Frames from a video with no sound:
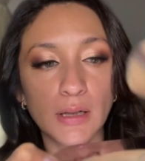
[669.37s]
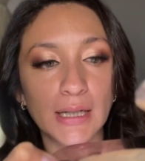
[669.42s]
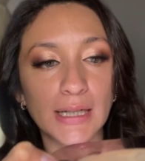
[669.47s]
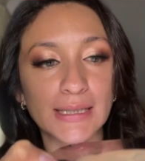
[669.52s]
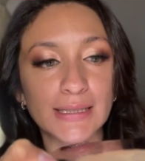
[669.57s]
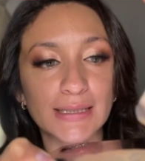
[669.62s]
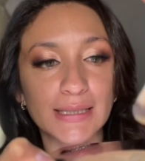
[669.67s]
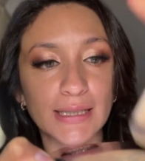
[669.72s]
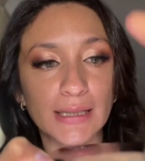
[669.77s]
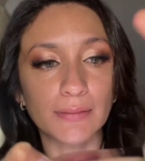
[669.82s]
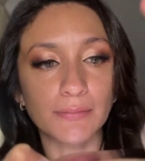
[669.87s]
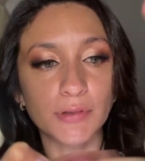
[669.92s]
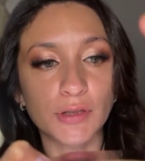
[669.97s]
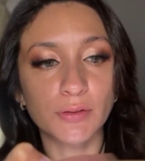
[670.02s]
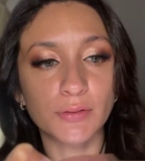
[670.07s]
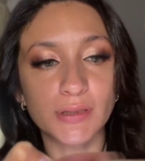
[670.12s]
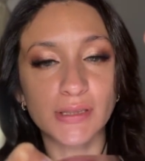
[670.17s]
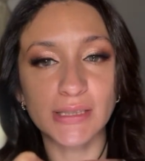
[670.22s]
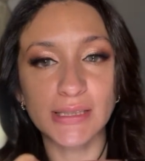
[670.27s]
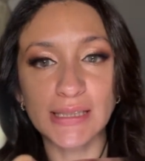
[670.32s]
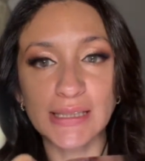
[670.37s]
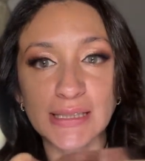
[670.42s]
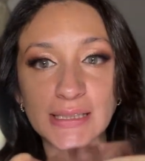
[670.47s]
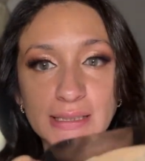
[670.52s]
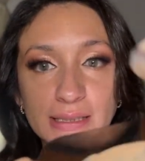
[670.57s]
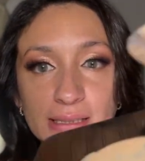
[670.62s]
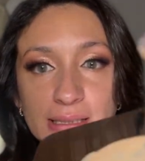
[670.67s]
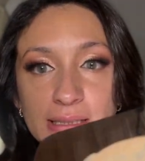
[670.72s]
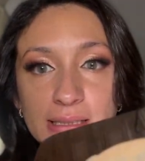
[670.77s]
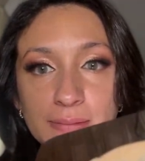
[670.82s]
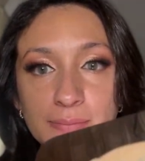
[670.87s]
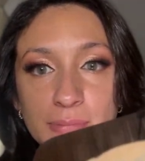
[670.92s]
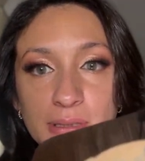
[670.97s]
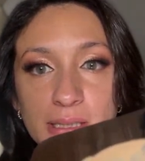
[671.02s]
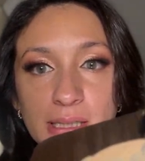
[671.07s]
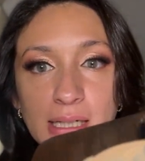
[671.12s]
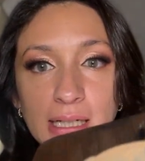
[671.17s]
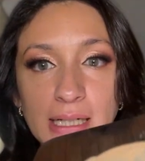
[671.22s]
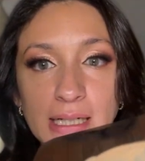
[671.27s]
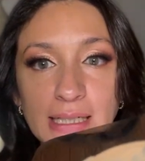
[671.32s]
and then I'm going to in
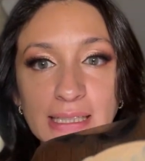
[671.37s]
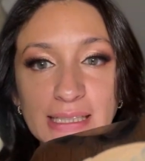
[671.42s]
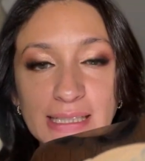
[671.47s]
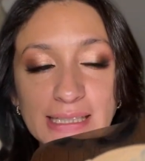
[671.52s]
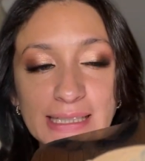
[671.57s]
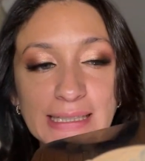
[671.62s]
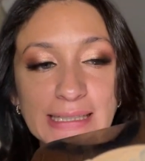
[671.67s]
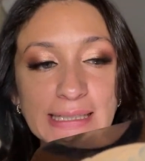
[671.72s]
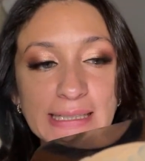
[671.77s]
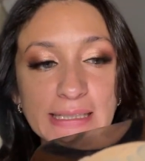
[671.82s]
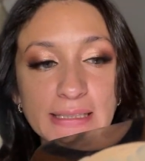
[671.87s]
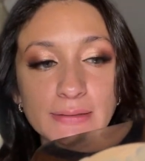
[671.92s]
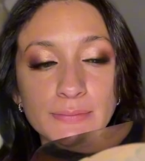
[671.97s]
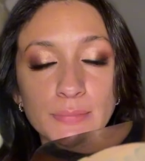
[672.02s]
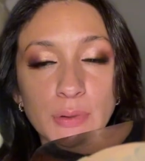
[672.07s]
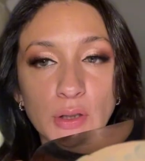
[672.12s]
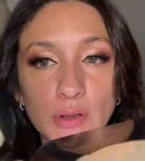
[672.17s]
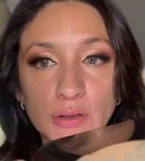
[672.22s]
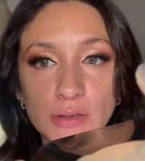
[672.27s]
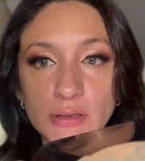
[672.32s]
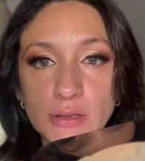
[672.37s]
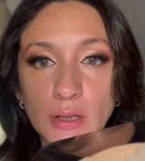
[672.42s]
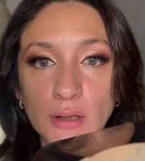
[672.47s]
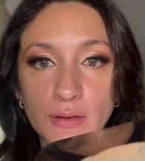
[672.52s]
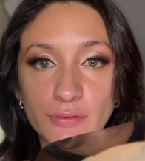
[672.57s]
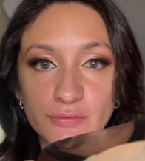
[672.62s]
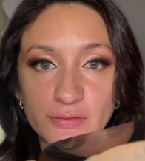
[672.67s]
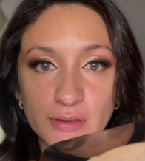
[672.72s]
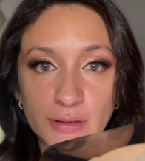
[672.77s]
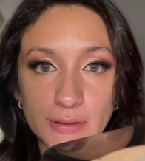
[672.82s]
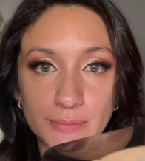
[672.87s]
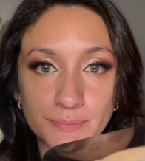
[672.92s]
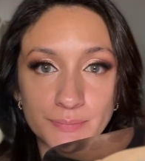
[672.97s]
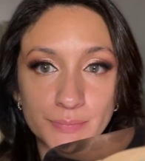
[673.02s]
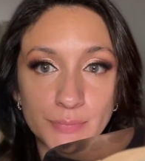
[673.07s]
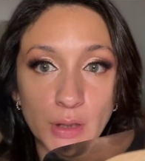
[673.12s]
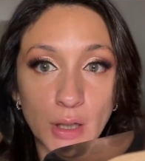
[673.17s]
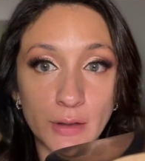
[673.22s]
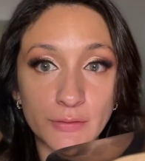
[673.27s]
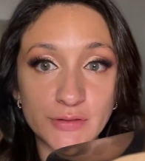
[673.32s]
a clean part of
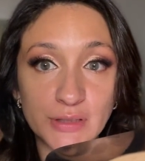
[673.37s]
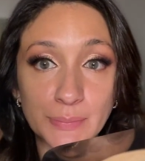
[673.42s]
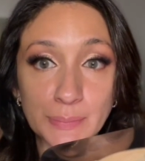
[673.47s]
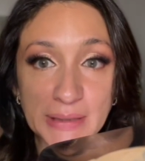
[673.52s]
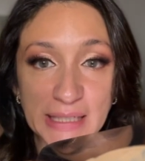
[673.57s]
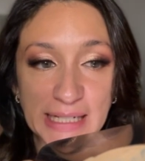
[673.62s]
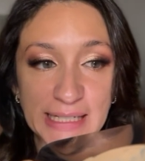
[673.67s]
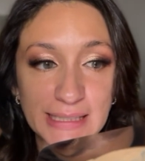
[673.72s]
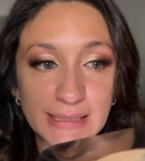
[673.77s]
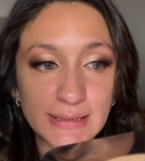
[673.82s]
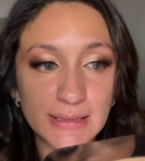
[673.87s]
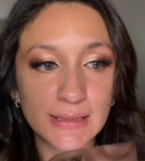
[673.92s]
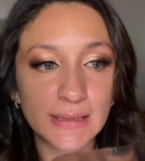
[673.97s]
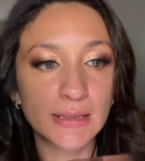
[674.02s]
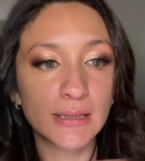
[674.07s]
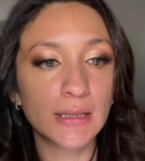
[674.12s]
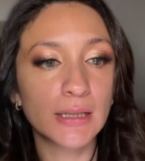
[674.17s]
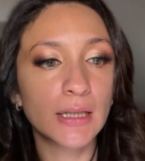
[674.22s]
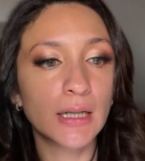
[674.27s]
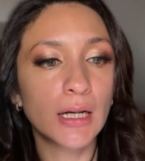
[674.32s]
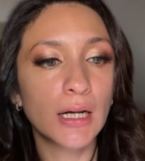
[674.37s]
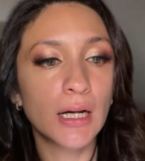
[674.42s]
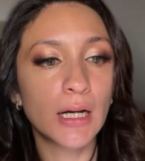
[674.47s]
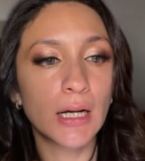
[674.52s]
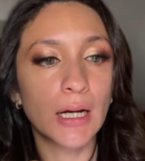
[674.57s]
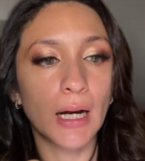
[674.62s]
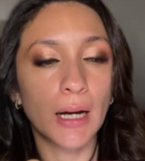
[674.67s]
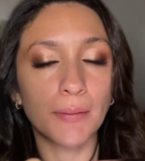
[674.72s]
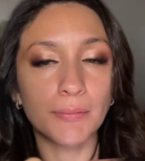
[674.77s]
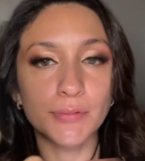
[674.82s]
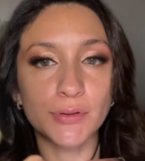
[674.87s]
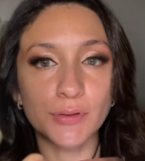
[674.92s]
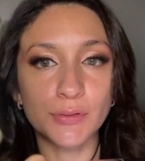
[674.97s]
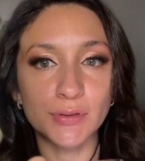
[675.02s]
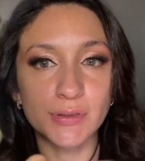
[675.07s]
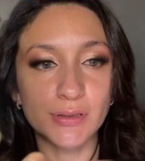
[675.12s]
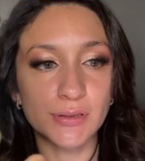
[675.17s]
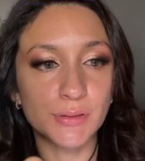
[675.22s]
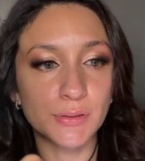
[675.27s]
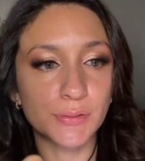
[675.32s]
the plate, I'm
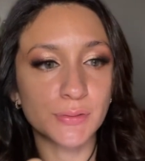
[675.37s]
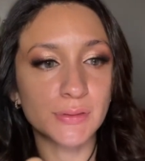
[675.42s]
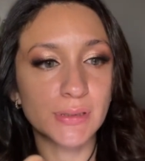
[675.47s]
going to